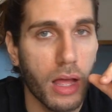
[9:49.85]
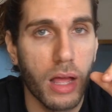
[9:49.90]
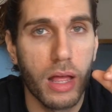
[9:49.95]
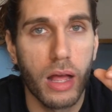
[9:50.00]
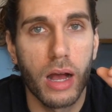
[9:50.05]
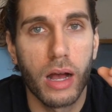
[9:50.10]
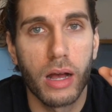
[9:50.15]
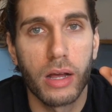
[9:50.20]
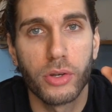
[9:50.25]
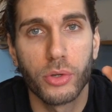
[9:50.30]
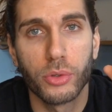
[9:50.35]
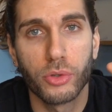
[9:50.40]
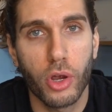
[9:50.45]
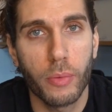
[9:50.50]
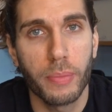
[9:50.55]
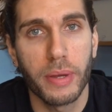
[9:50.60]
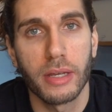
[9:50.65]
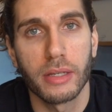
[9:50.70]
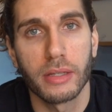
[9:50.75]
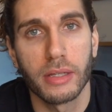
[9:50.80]

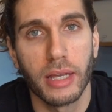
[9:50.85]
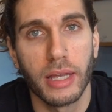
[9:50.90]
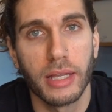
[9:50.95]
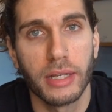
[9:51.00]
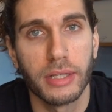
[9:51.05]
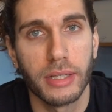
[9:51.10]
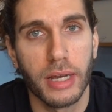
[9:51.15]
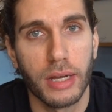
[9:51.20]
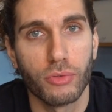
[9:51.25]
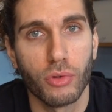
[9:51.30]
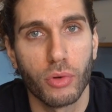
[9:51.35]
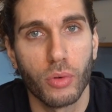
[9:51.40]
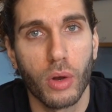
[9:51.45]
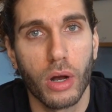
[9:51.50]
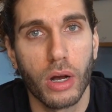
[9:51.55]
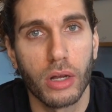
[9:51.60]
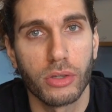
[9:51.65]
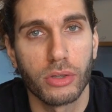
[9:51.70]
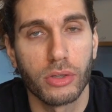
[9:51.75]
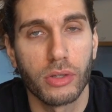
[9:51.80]
Nootropics in general
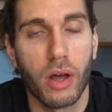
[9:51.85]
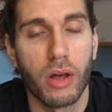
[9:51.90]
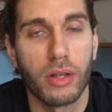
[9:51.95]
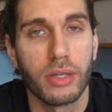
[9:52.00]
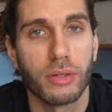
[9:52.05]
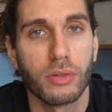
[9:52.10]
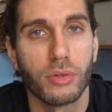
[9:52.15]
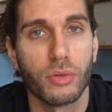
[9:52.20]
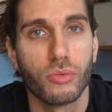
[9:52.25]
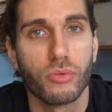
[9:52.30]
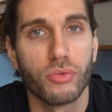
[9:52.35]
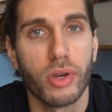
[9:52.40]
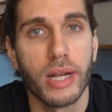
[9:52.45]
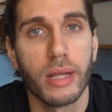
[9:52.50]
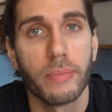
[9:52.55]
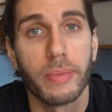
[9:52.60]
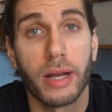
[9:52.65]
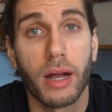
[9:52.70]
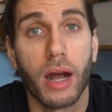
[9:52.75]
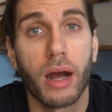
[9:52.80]
are starting to
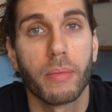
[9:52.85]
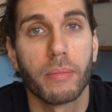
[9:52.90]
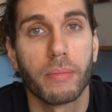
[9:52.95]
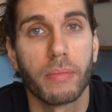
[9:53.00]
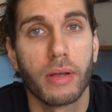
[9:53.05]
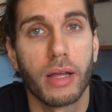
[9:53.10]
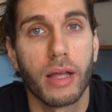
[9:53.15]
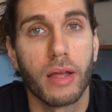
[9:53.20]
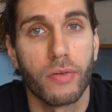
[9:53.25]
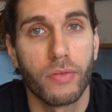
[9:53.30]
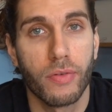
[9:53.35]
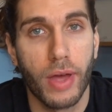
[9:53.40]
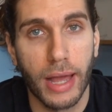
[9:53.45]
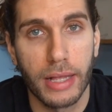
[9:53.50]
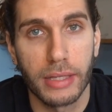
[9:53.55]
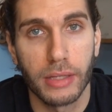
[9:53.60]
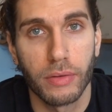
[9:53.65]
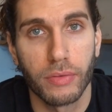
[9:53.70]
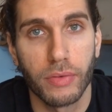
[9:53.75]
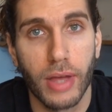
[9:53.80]
really become
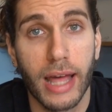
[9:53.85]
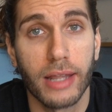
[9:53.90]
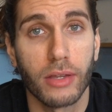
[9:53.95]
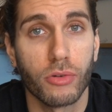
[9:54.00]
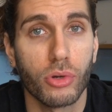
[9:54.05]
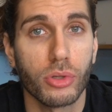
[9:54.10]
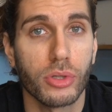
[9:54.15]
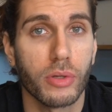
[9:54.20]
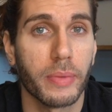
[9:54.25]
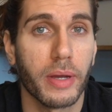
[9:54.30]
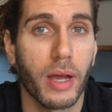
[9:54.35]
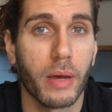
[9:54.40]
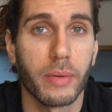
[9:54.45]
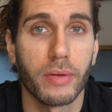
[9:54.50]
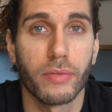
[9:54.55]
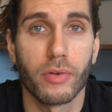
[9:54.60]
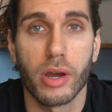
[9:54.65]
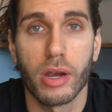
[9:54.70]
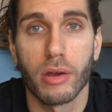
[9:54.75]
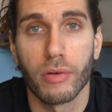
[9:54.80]
effective, and they're also
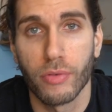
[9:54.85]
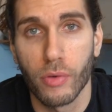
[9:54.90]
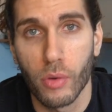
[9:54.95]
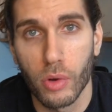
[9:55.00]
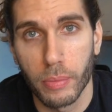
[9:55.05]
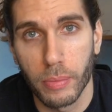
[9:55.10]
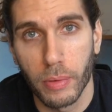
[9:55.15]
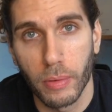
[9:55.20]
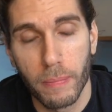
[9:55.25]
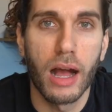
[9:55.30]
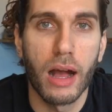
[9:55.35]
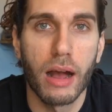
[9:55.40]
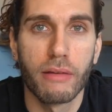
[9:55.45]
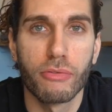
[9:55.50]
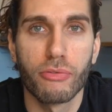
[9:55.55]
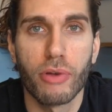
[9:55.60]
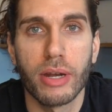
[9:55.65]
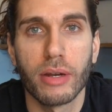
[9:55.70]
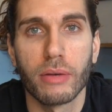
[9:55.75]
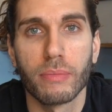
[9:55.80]
becoming very affordable.
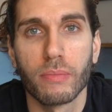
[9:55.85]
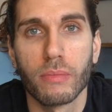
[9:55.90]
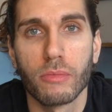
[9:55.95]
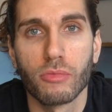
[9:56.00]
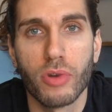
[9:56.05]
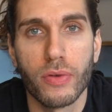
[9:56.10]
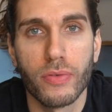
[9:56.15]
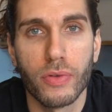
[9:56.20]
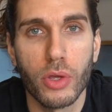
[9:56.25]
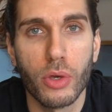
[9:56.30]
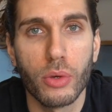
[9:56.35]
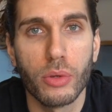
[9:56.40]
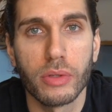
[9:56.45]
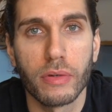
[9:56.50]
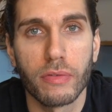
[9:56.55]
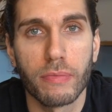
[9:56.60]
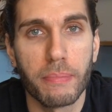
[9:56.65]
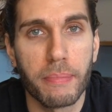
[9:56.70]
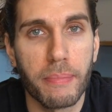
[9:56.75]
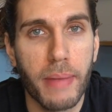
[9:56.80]
I've written reviews
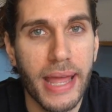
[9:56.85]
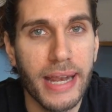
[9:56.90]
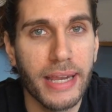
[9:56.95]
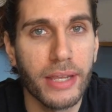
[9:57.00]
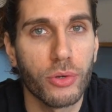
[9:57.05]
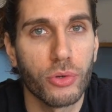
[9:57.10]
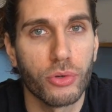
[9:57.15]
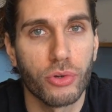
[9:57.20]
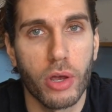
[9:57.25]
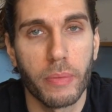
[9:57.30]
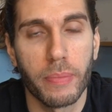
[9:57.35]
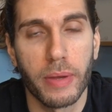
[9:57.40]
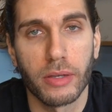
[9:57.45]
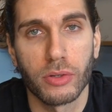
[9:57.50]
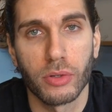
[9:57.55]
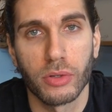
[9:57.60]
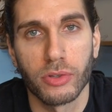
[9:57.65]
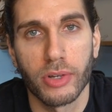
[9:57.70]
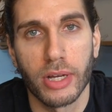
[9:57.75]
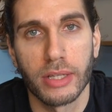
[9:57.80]
of many
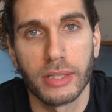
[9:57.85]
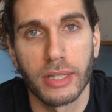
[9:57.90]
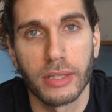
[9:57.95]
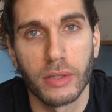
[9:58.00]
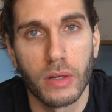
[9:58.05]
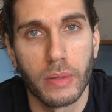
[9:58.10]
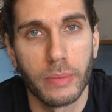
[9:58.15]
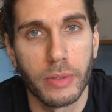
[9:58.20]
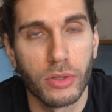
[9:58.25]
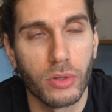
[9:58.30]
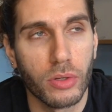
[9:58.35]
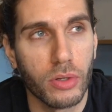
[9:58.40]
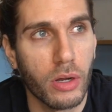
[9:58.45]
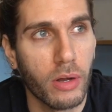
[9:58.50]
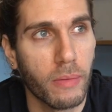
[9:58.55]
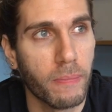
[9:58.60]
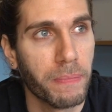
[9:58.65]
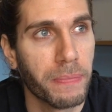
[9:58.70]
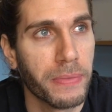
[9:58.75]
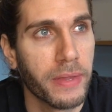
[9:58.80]
nootropics on
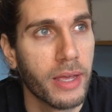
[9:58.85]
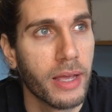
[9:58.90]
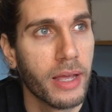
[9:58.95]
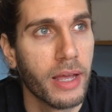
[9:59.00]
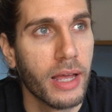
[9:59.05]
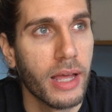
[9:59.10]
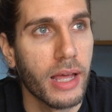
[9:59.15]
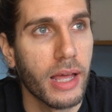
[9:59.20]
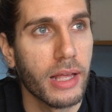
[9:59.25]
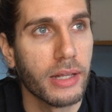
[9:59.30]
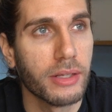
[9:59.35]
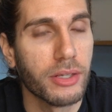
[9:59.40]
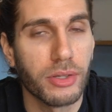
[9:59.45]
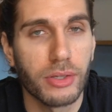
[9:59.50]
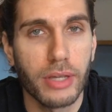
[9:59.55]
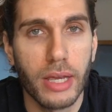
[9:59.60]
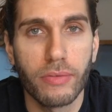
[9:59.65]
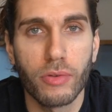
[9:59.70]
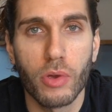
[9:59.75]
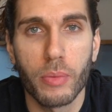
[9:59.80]
TranscendYourLimits.com to
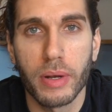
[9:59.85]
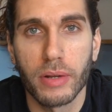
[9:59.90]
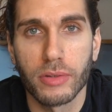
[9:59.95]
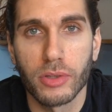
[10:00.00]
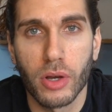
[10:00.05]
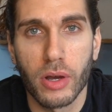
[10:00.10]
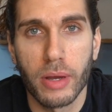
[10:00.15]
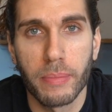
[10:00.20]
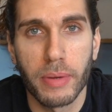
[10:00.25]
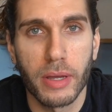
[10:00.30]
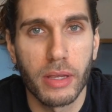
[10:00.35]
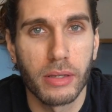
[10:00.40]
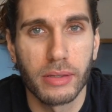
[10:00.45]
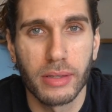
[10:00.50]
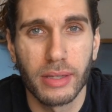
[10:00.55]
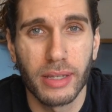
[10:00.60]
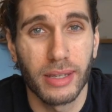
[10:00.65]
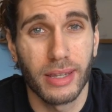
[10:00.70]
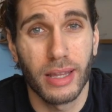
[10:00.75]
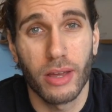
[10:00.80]
save you a bit of time, because
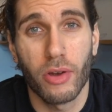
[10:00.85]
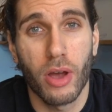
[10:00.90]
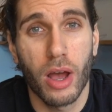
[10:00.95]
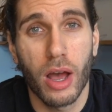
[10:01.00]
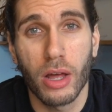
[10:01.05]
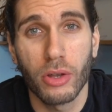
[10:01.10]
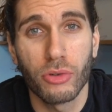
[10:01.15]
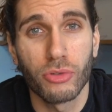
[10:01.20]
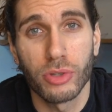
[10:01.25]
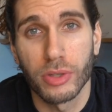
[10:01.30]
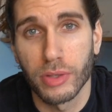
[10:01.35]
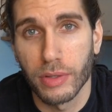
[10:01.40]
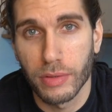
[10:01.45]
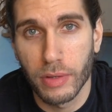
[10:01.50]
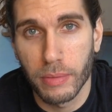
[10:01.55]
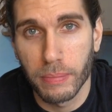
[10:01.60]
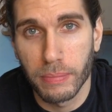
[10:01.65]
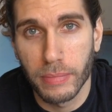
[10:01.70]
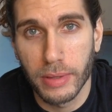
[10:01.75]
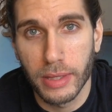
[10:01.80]
there are hundreds of
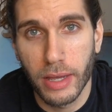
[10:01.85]
them.